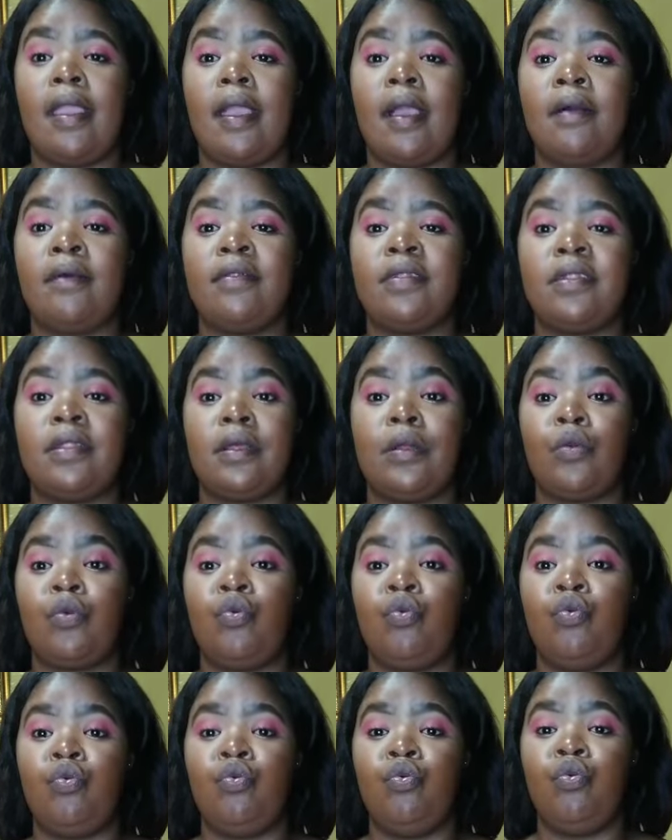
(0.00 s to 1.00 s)
I was like,
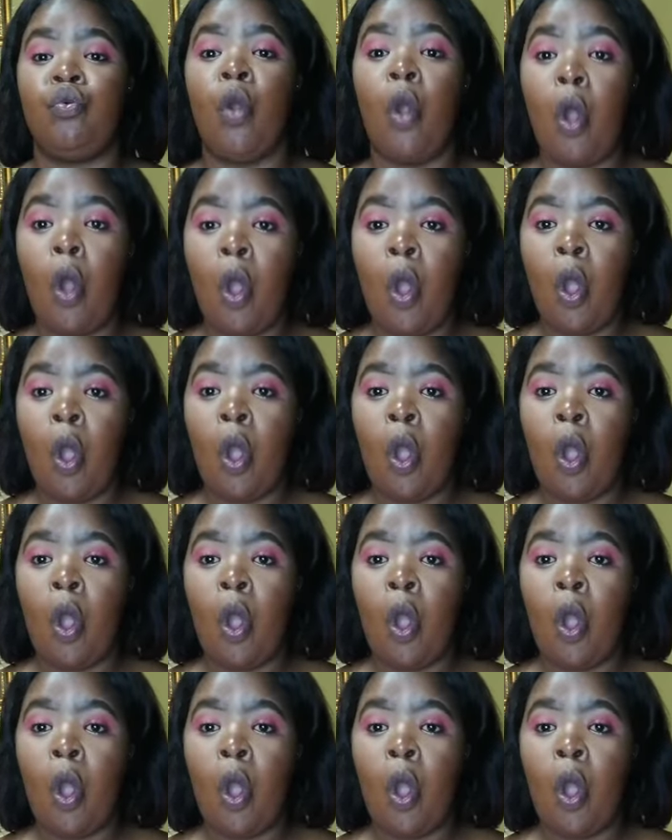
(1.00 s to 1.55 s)
no.